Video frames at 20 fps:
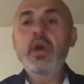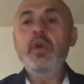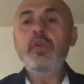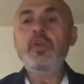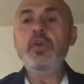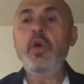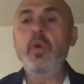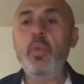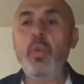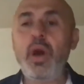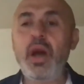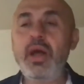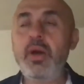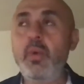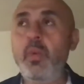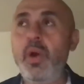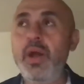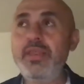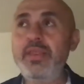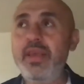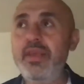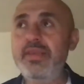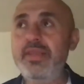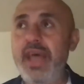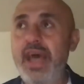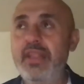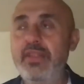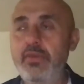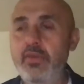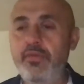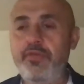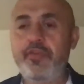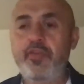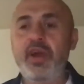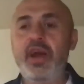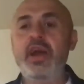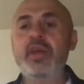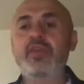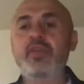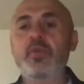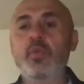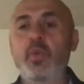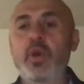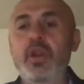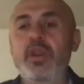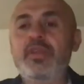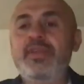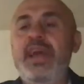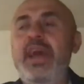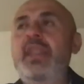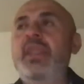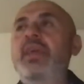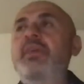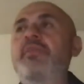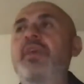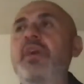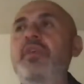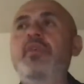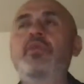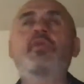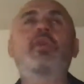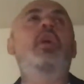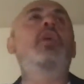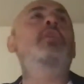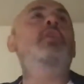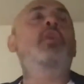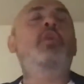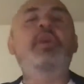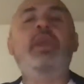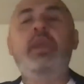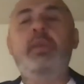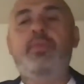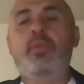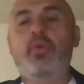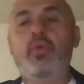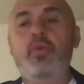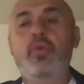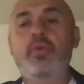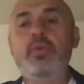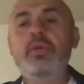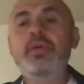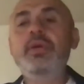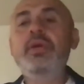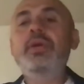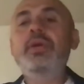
So what, what does that do for us? Where does that leave us who don't know Hebrew?